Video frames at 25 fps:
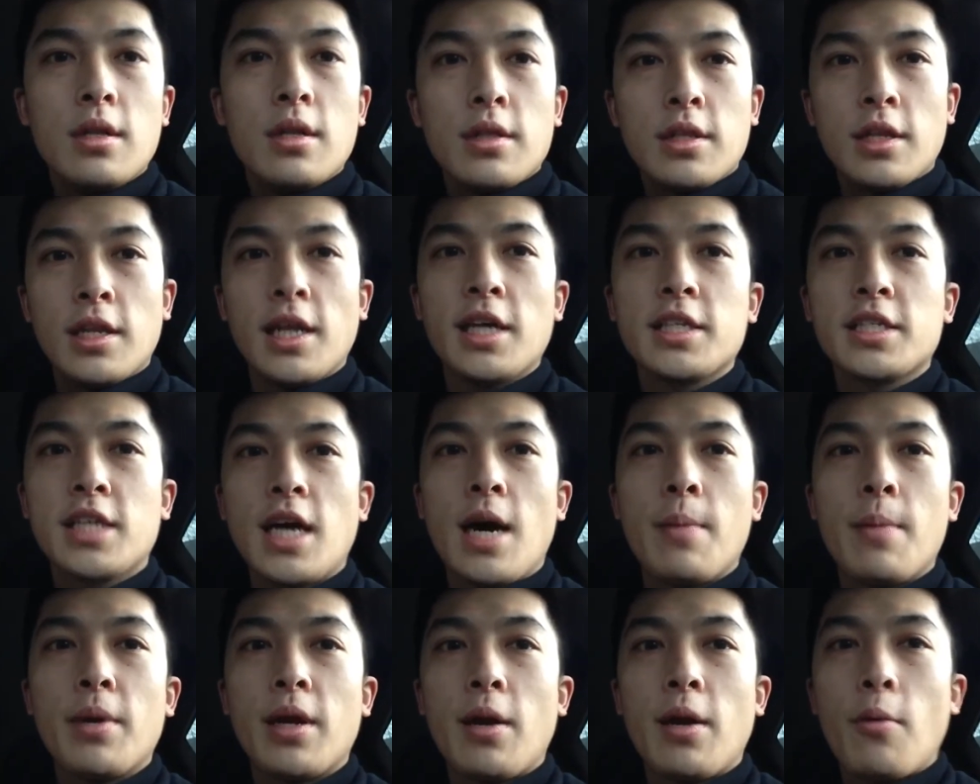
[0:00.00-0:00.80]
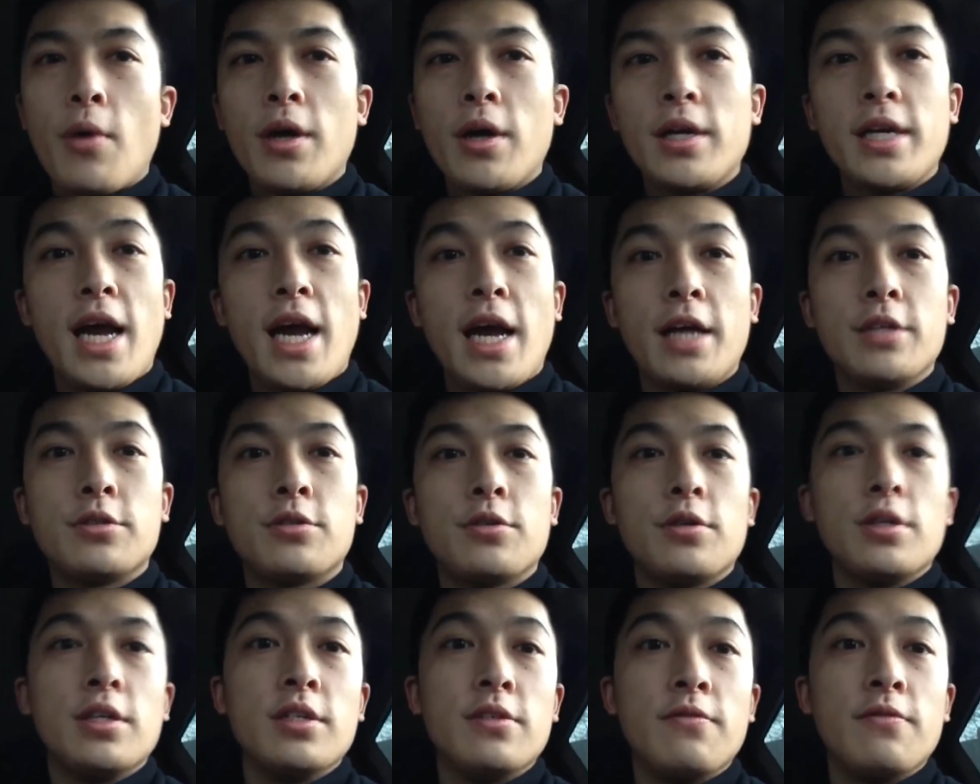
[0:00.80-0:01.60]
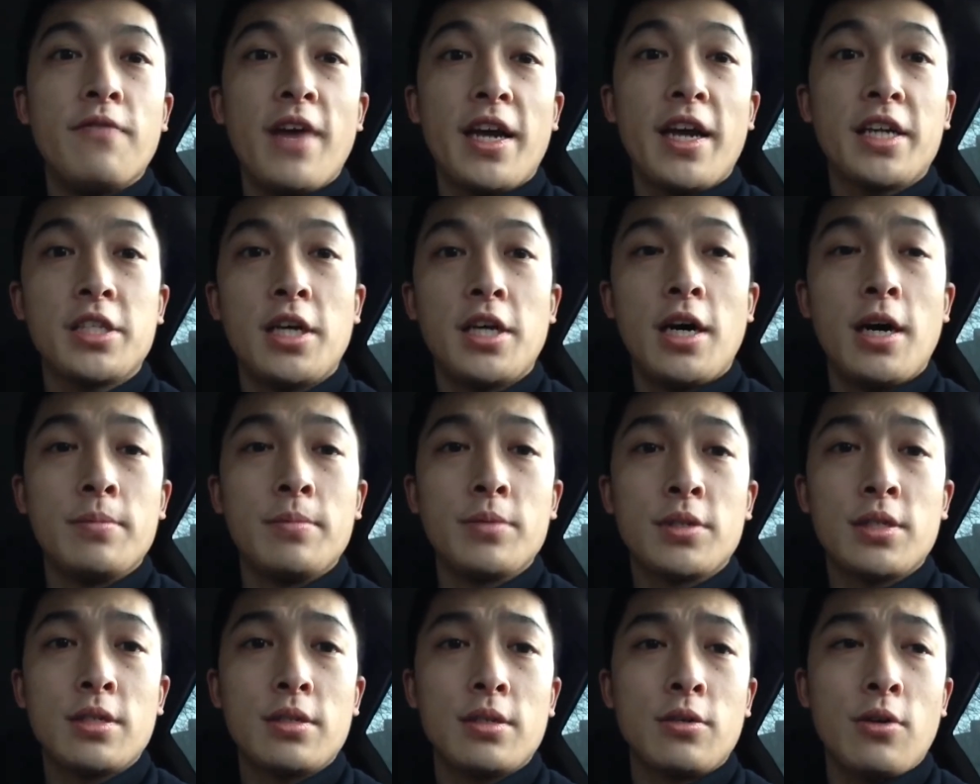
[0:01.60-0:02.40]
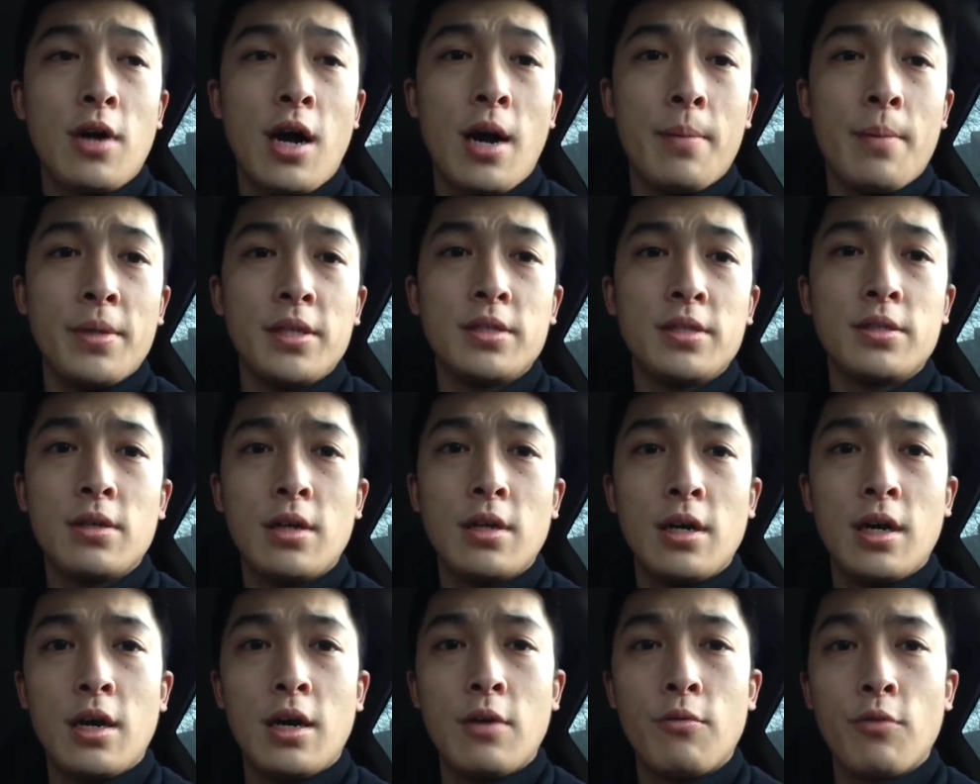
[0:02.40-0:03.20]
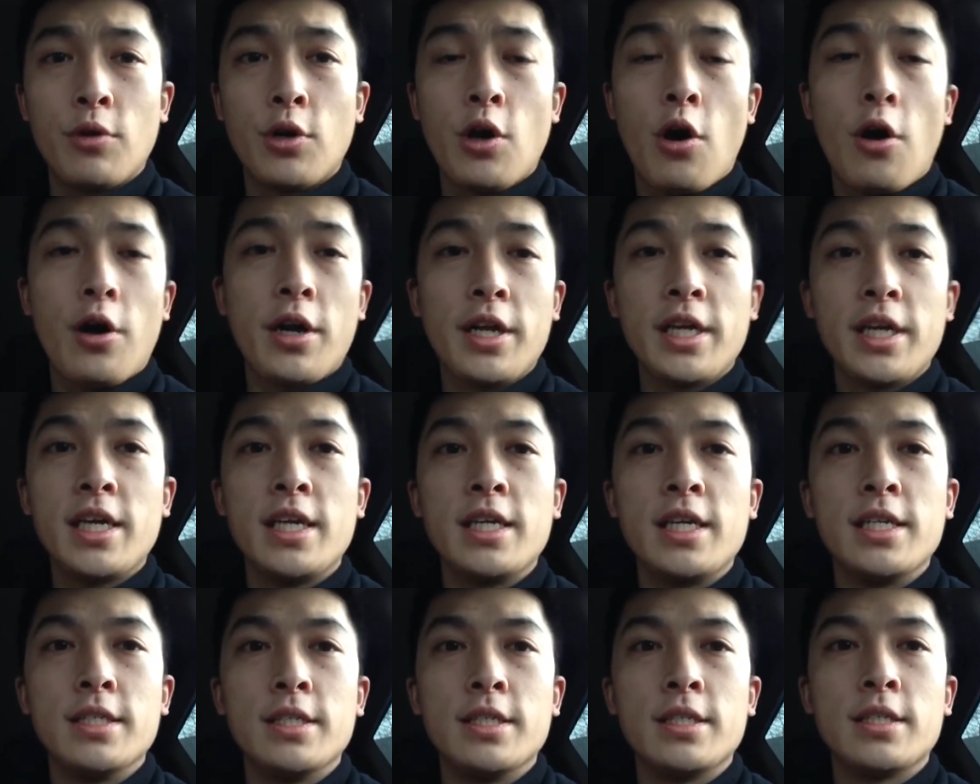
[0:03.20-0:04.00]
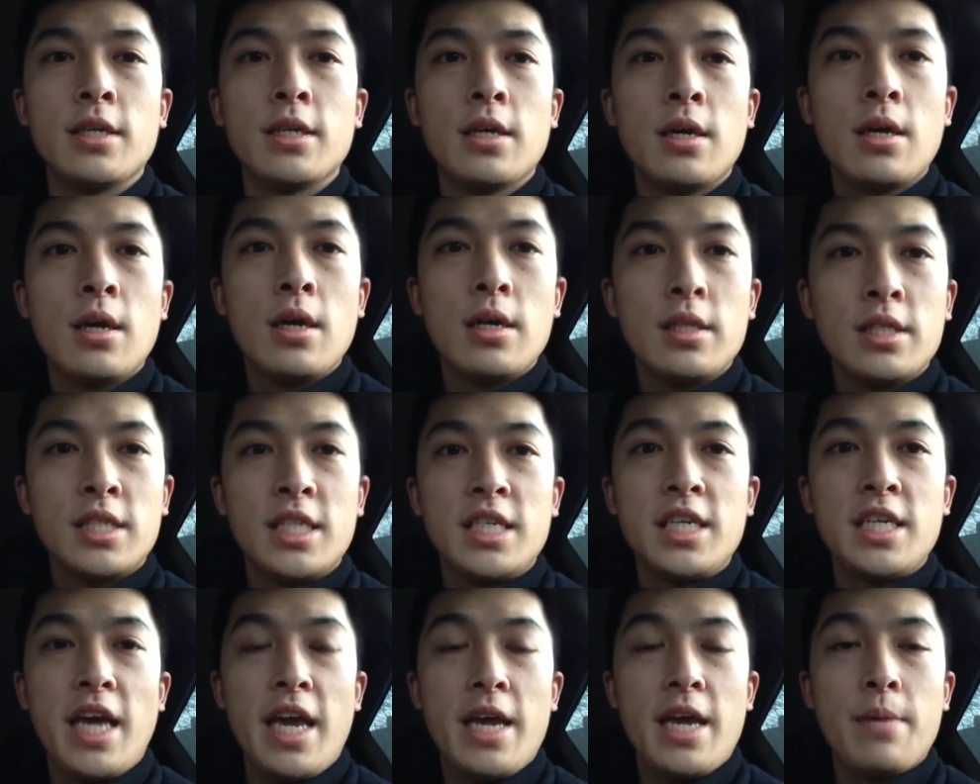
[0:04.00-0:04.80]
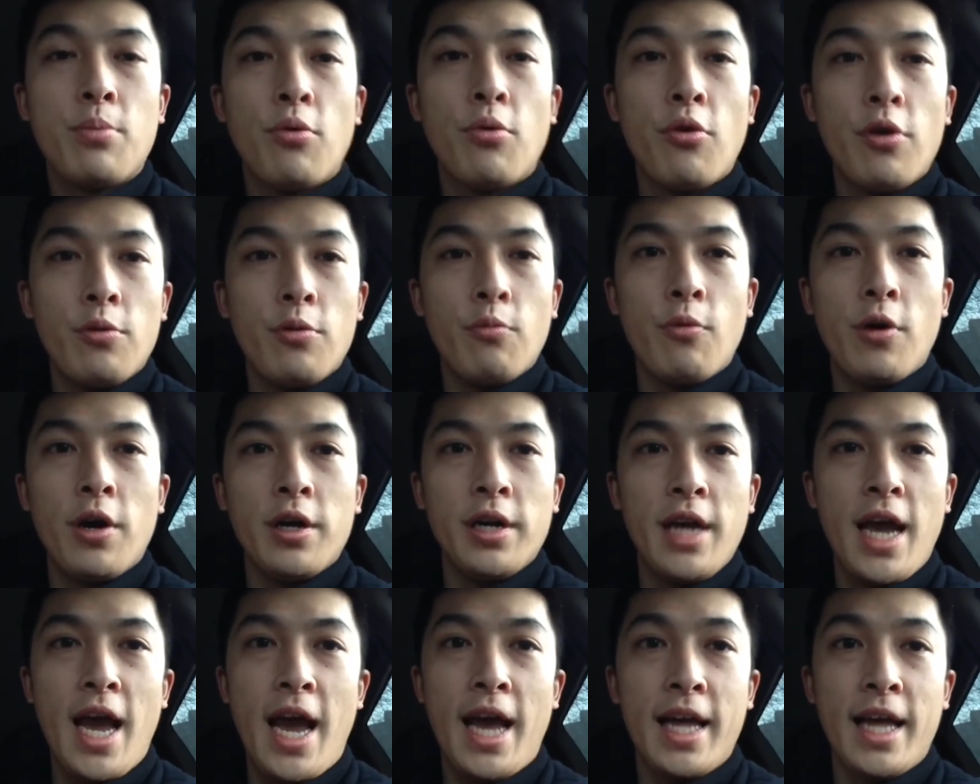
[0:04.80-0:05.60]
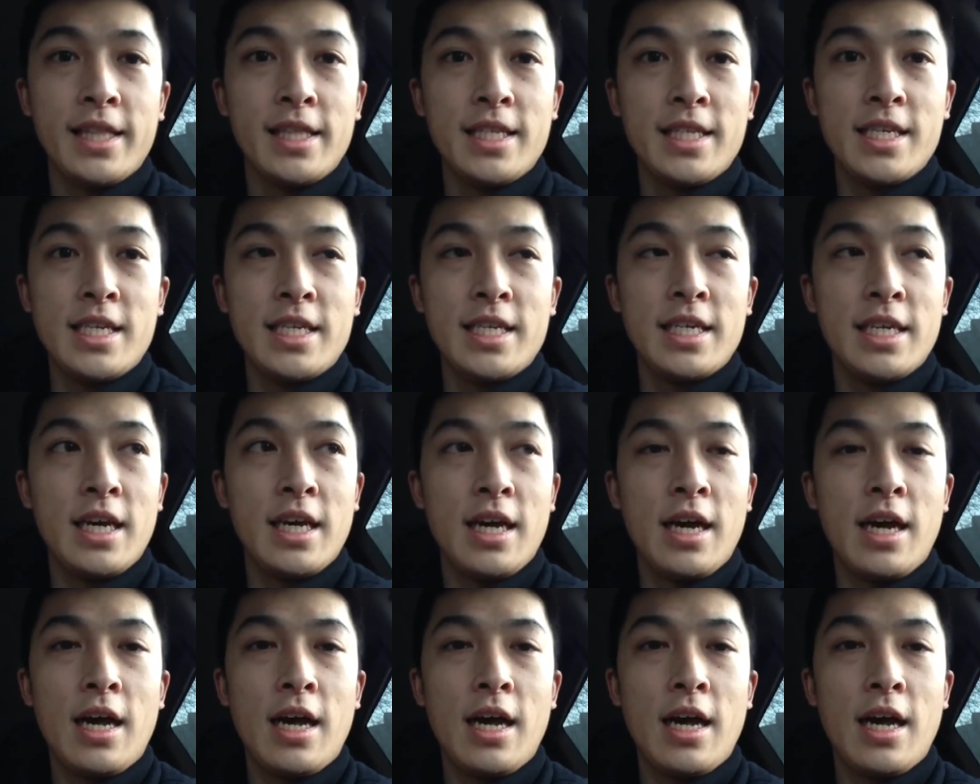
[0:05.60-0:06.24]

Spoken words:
The next comment I want to answer is VEC TOM's comment regarding his T8.1 and the